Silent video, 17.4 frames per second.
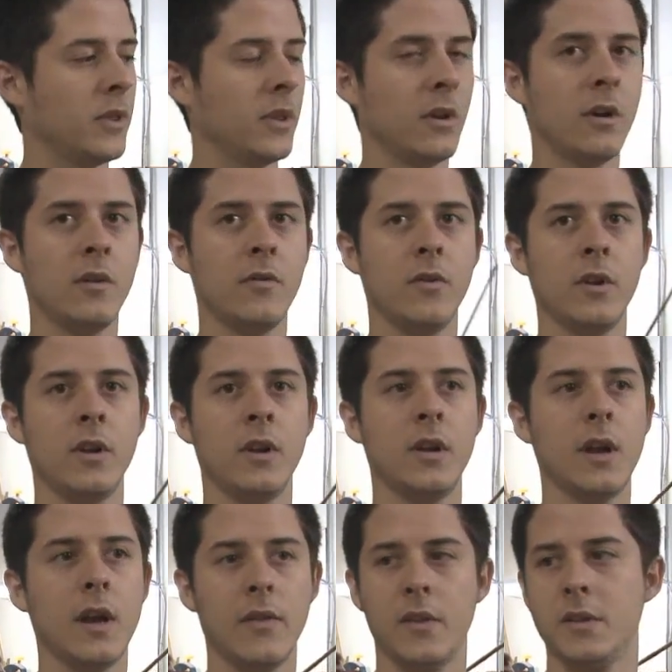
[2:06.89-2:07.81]
the oven,
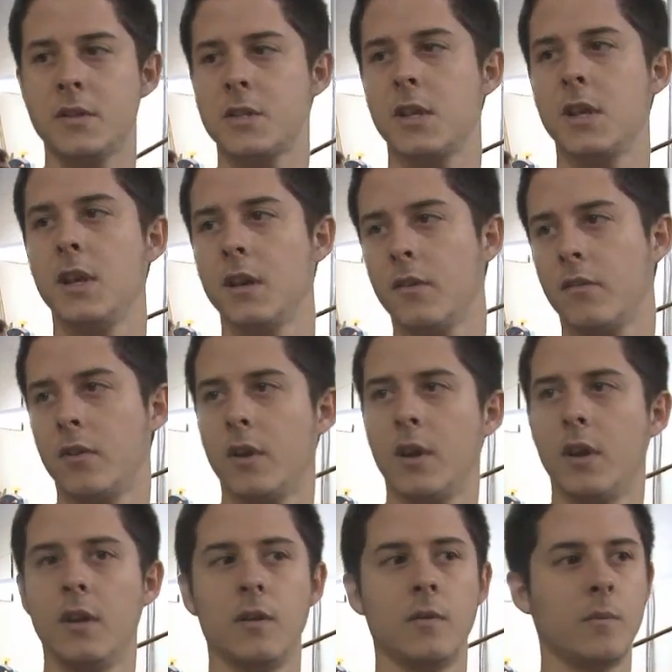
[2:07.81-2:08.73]
and then seeing if
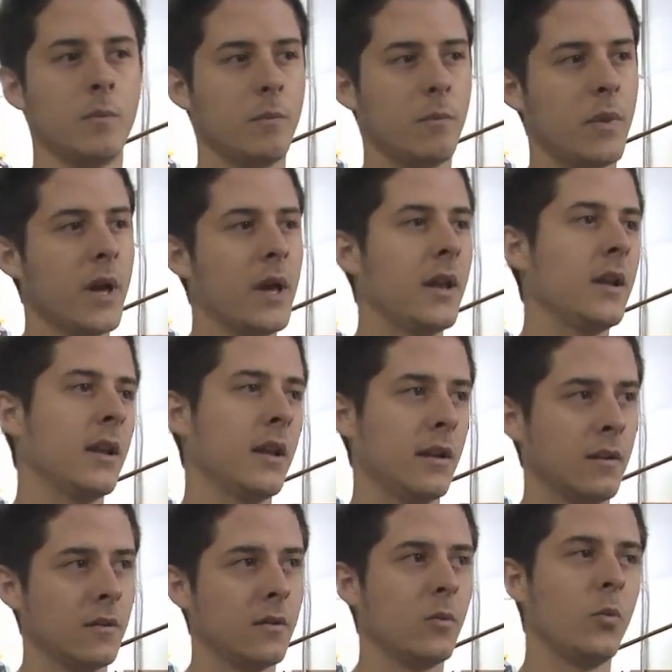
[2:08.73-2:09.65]
they bend
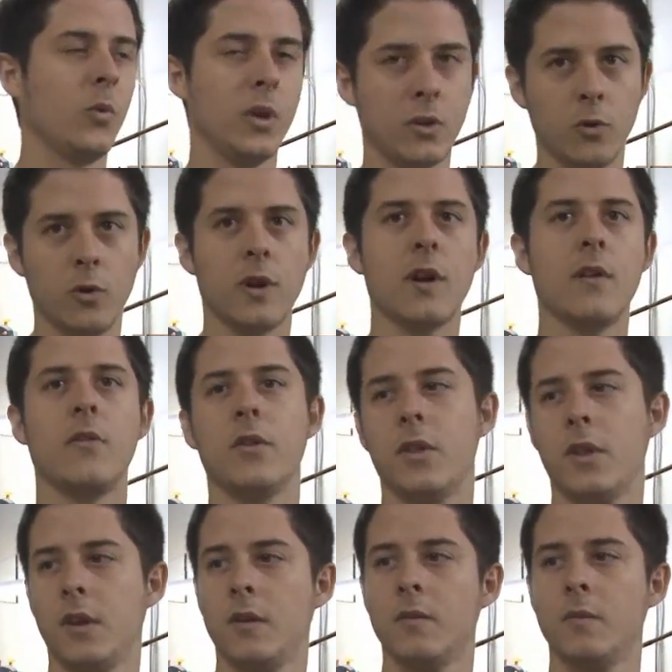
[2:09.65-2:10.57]
and redoing
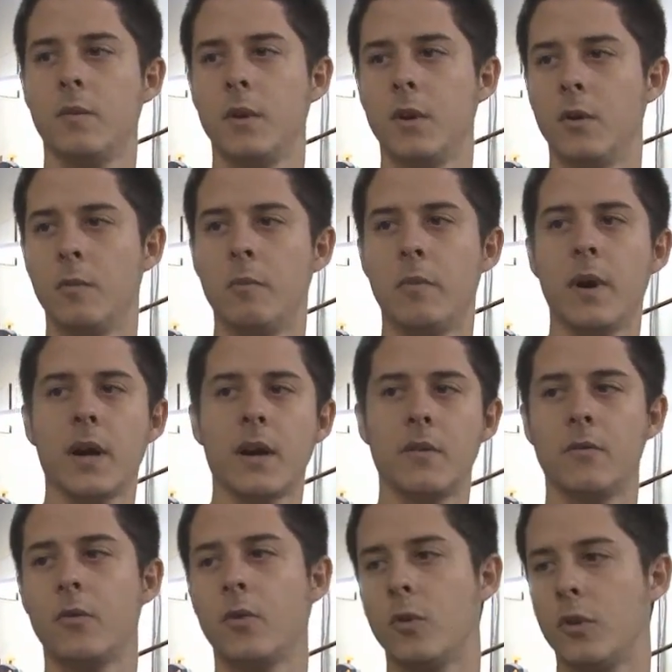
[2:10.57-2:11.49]
everything back
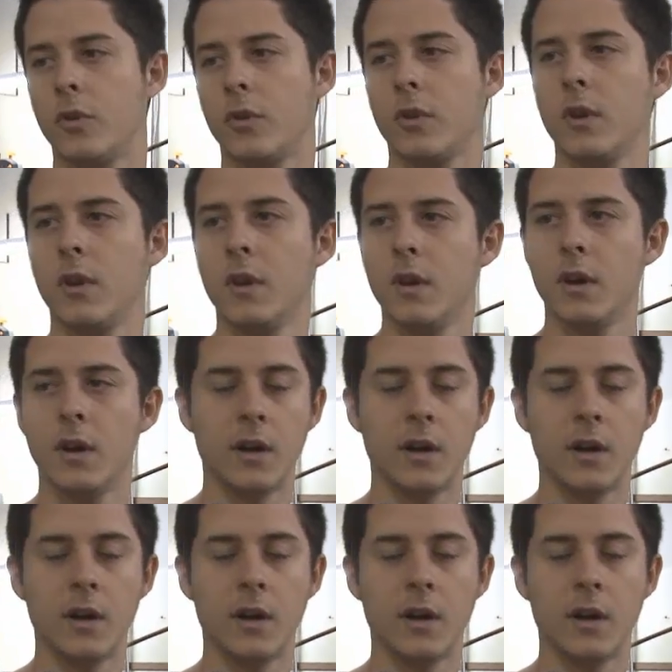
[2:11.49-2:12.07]
and forth